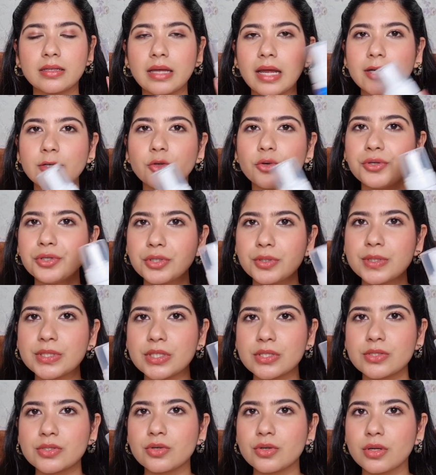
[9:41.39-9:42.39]
I don't use
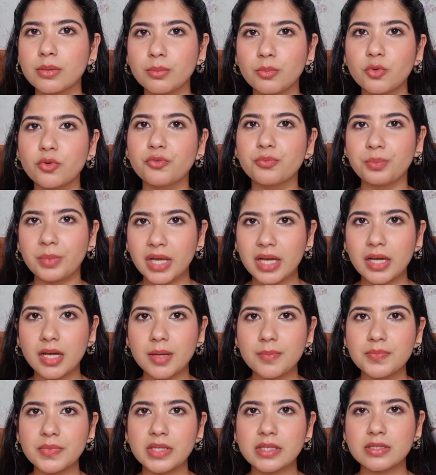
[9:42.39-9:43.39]
this to remove
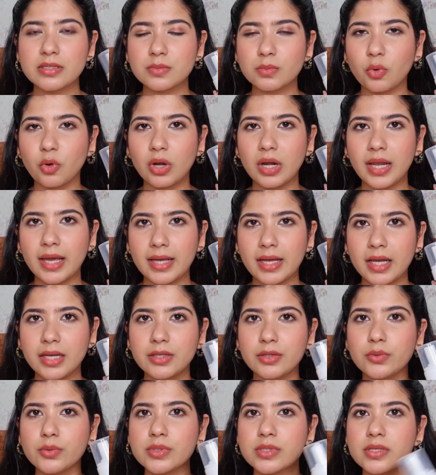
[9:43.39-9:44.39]
makeup. This is more like I
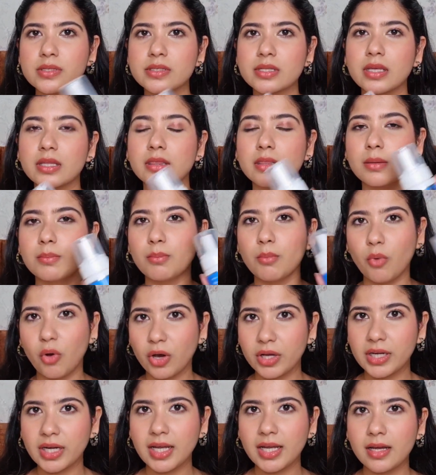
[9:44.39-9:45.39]
use this in the
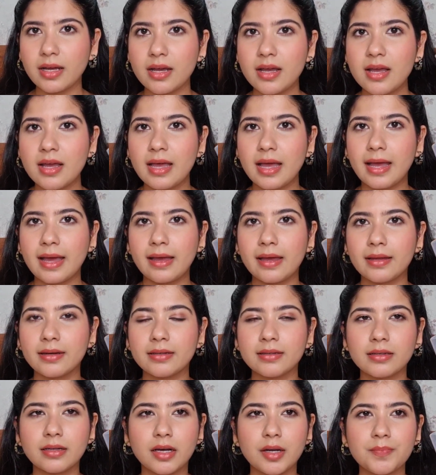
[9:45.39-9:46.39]
morning,
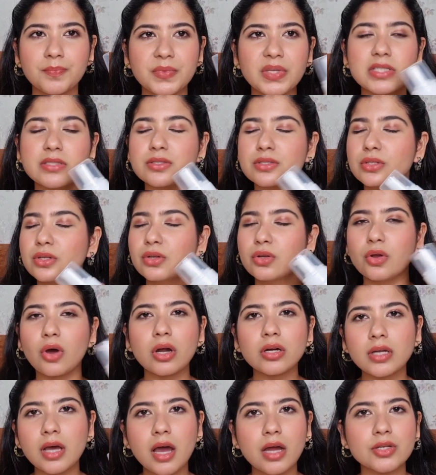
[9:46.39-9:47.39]
and it's
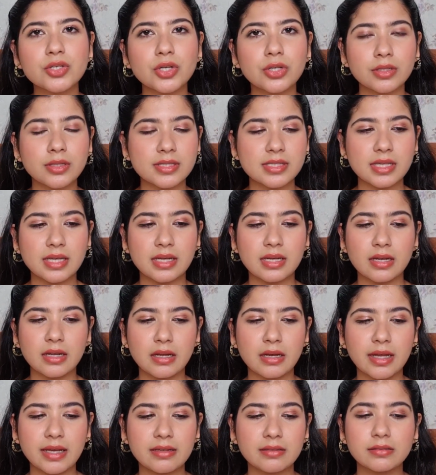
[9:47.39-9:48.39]
not harsh on the
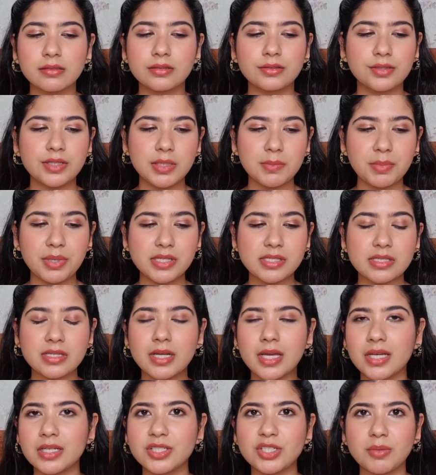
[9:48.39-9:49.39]
skin. Like, the 3%
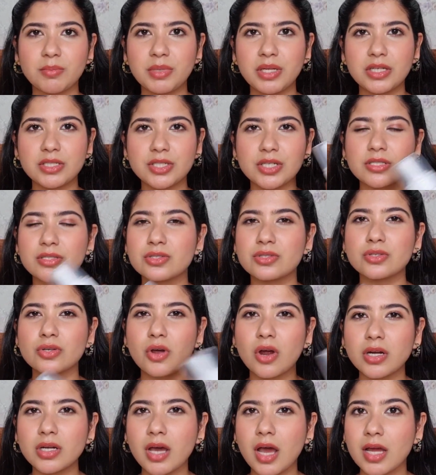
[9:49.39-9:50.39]
AHA BHA, it's
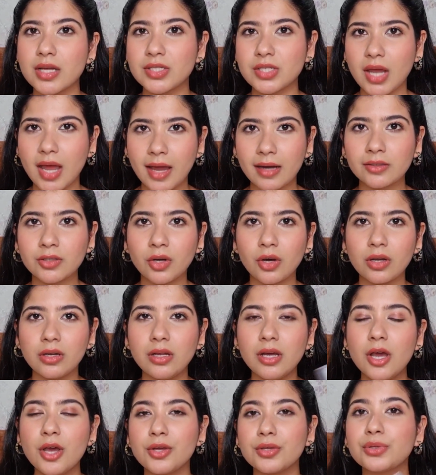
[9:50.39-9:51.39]
not harsh at
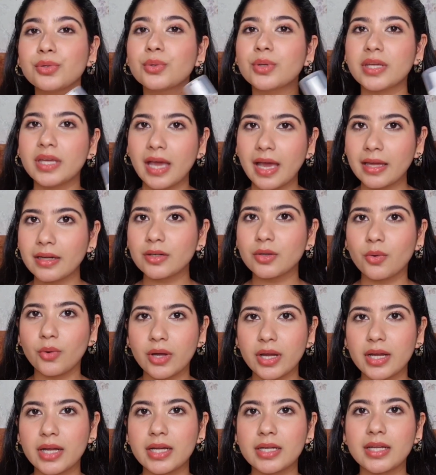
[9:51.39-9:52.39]
all. You can go
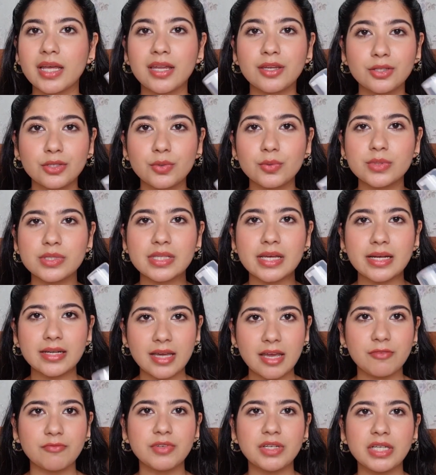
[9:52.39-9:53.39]
ahead and use that
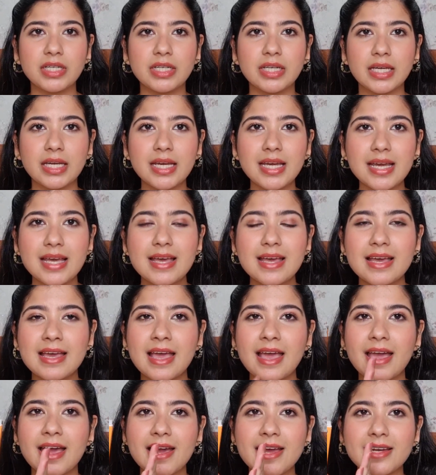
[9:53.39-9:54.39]
every day.
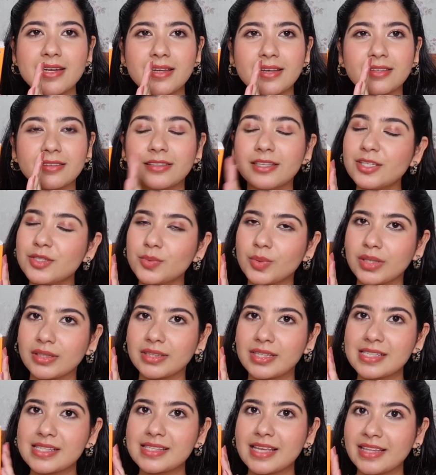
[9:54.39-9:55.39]
And this
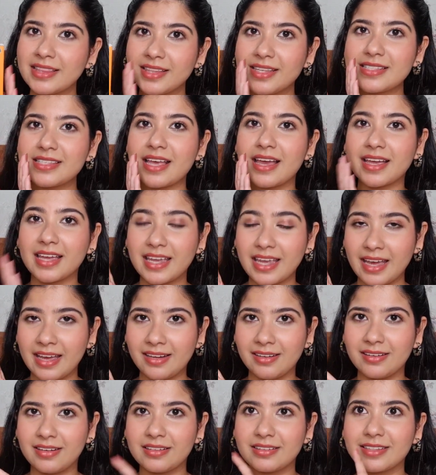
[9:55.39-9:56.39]
one, they sent this
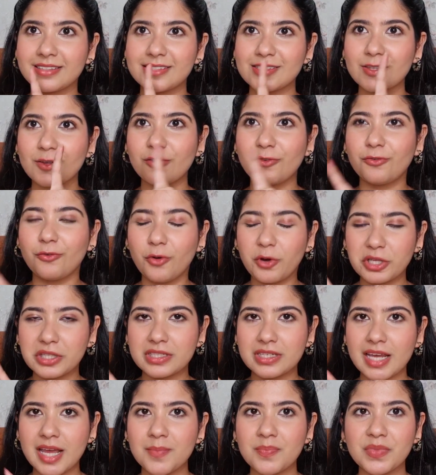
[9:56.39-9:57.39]
again. This is the
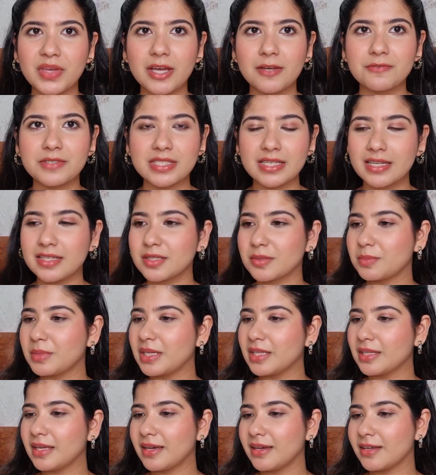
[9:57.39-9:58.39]
fourth time they have sent
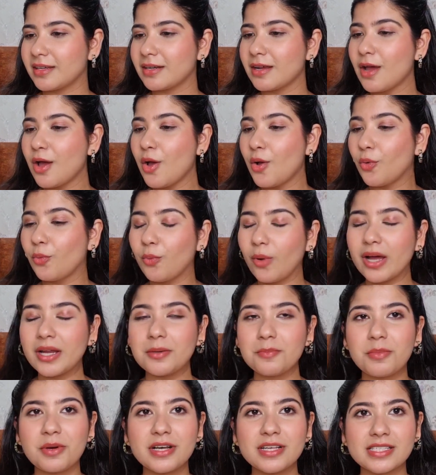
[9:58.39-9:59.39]
me their
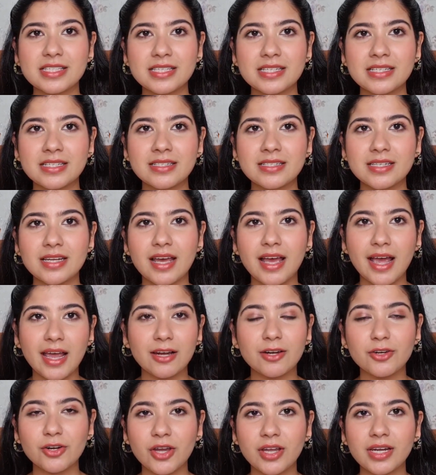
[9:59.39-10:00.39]
1%
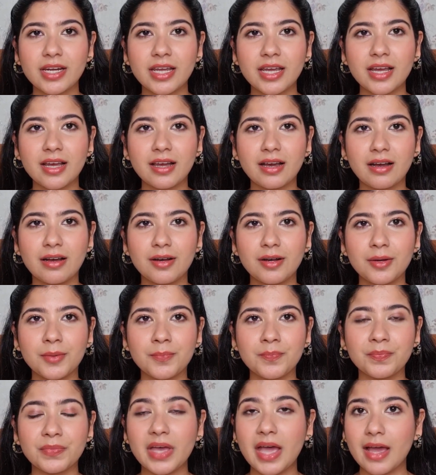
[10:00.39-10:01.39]
hyaluronic
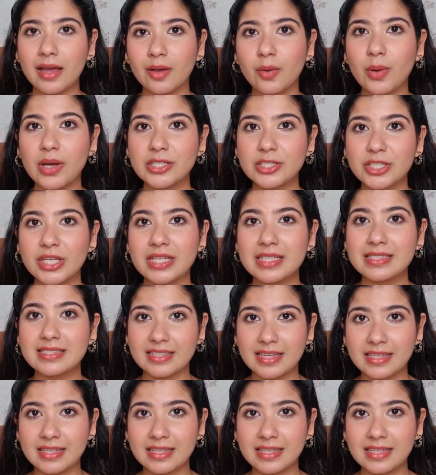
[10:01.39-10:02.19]
aqua gel